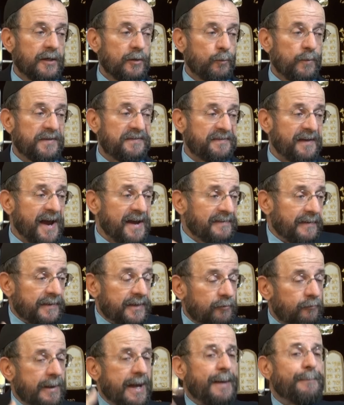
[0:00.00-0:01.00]
we say that
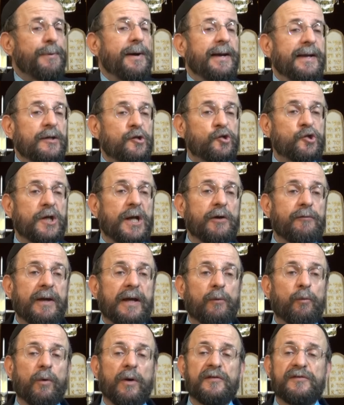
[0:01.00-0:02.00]
the rabbi is
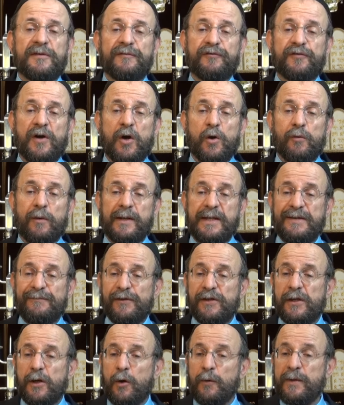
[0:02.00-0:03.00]
sharing words of Torah,
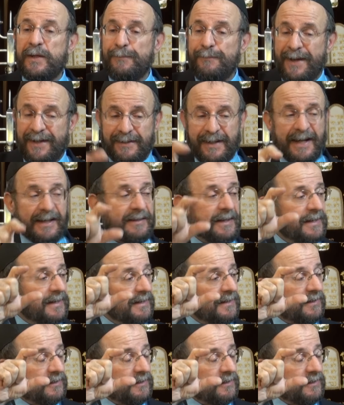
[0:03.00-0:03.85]
even though he may not